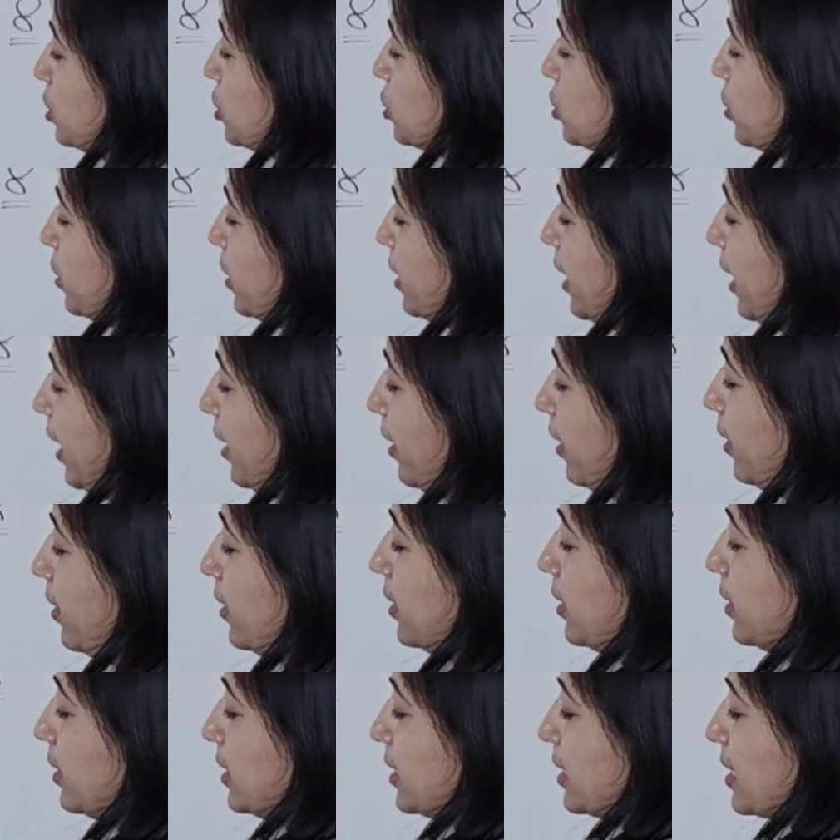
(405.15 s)
So here
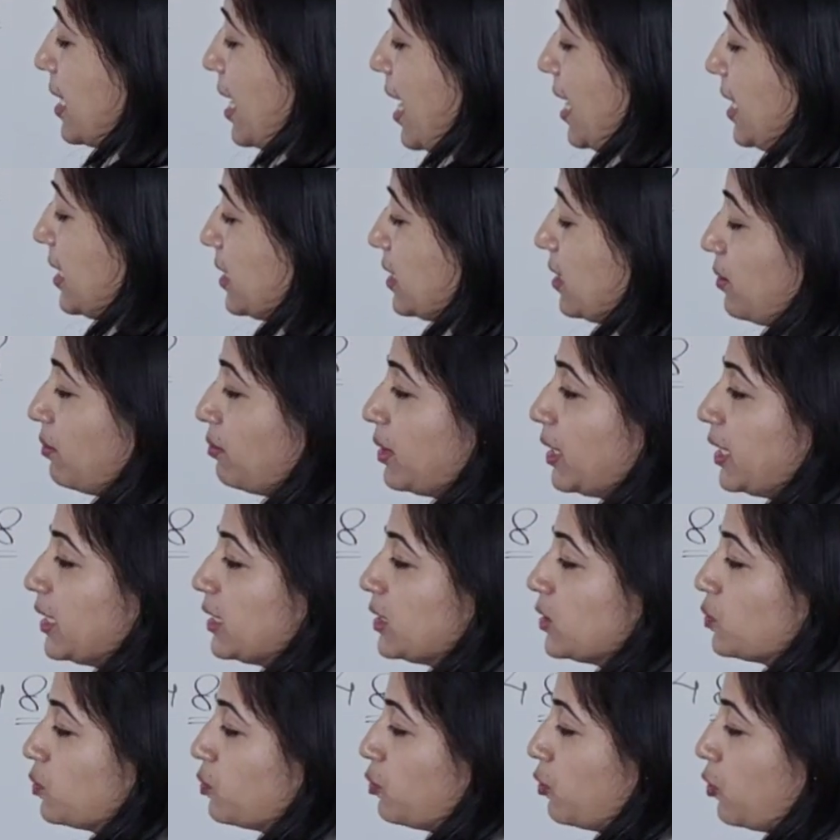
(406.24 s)
this last number
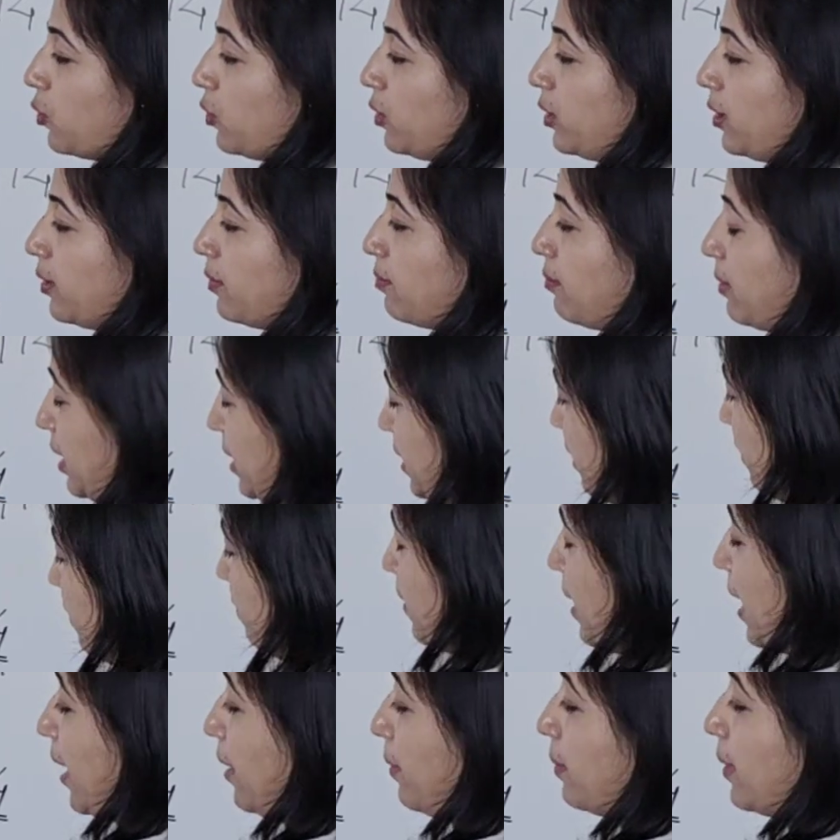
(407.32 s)
is 4
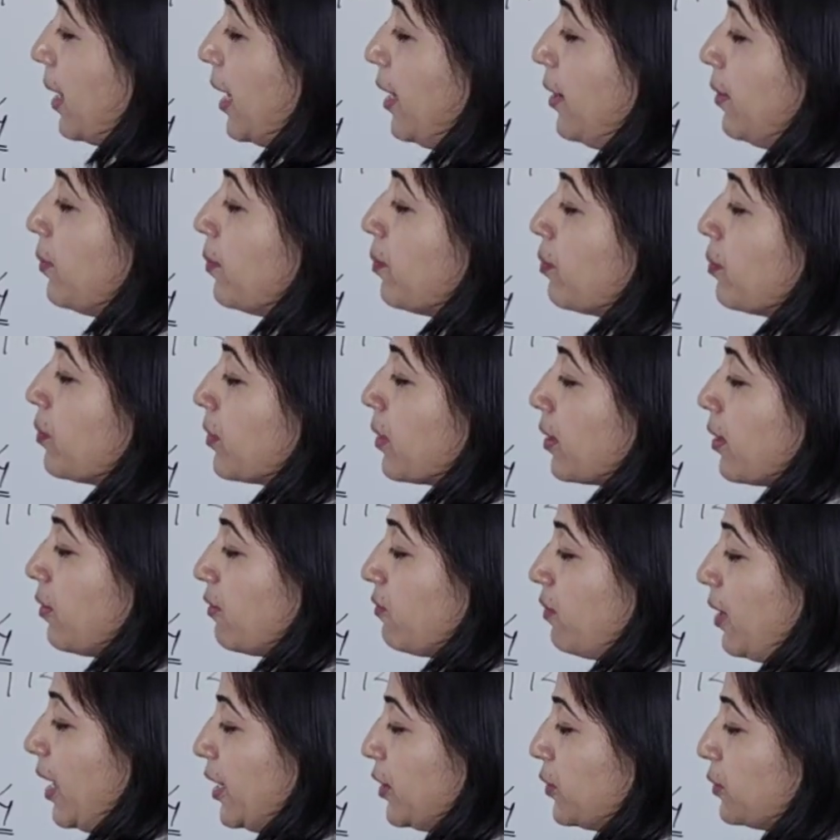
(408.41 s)
multiply by
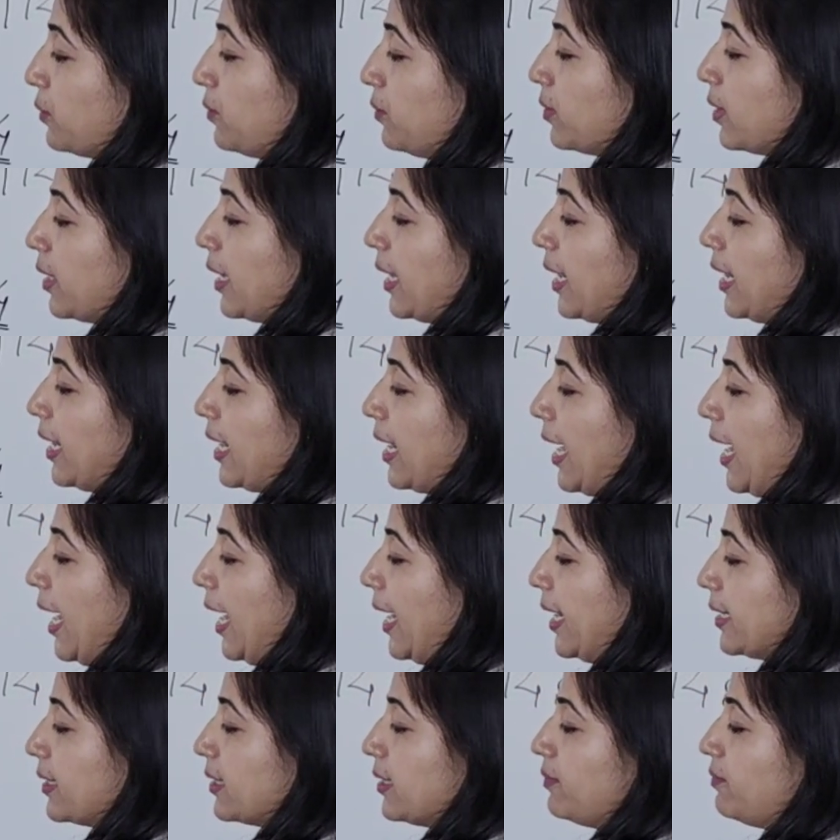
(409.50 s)
5 and
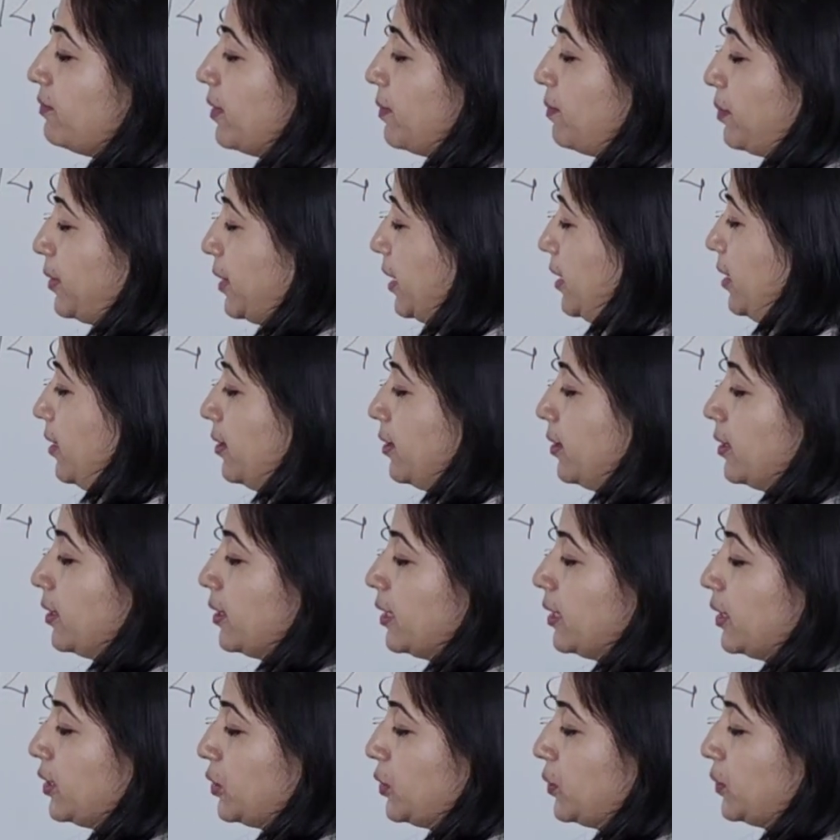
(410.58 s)
add the 15
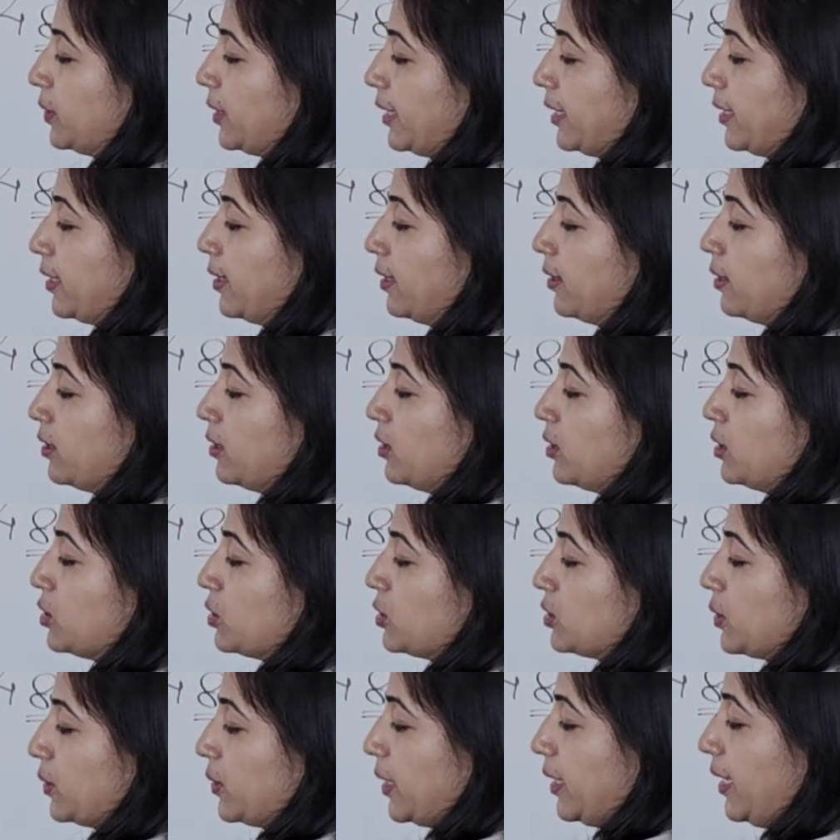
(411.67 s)
into it.
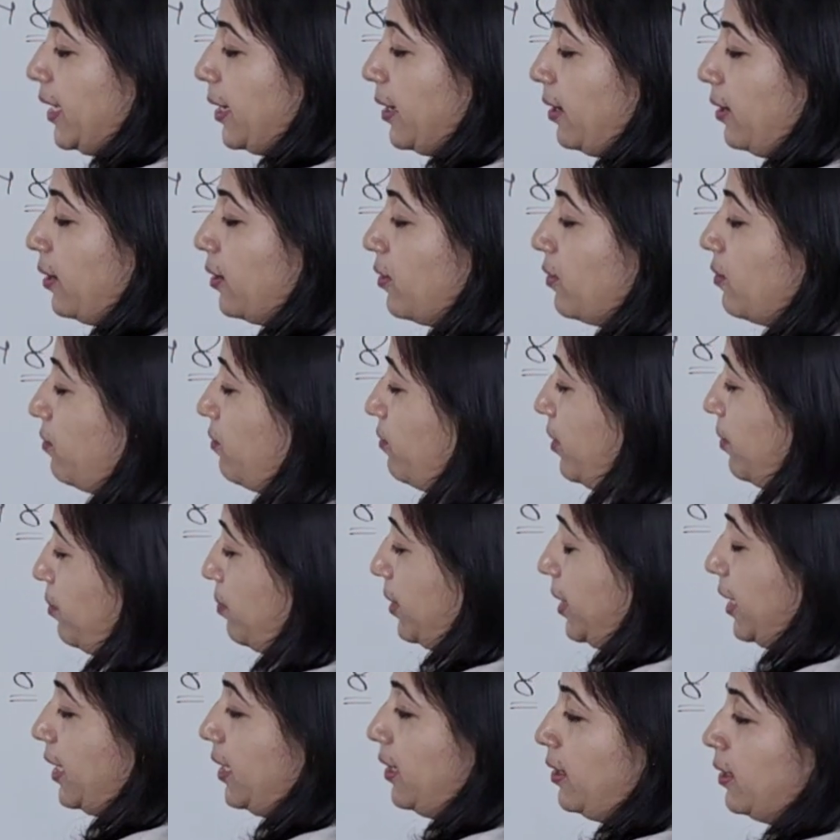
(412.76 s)
So here
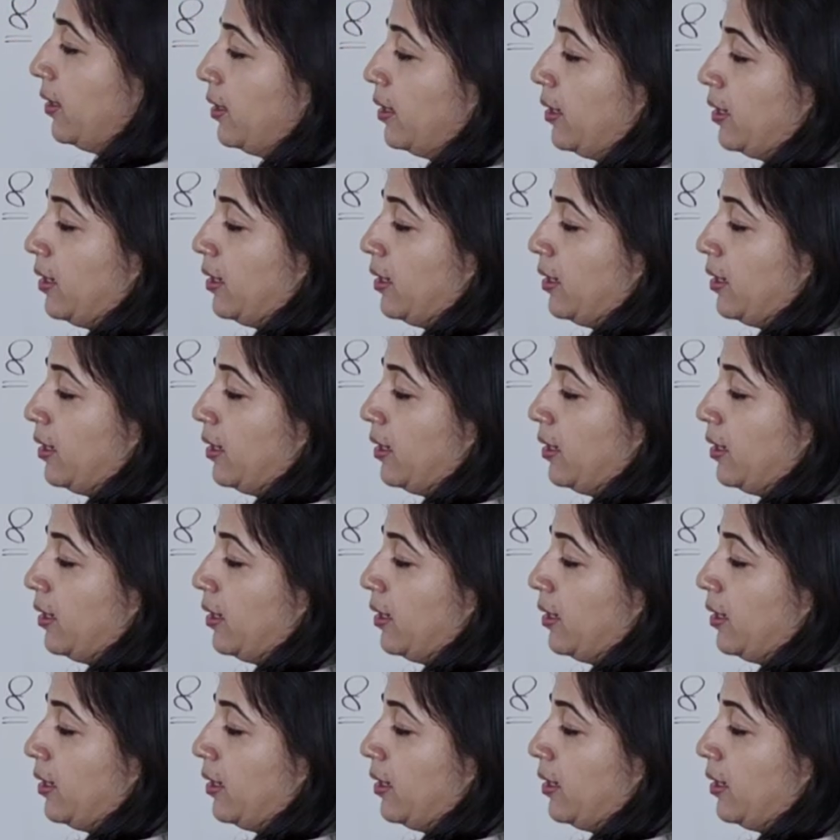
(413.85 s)
15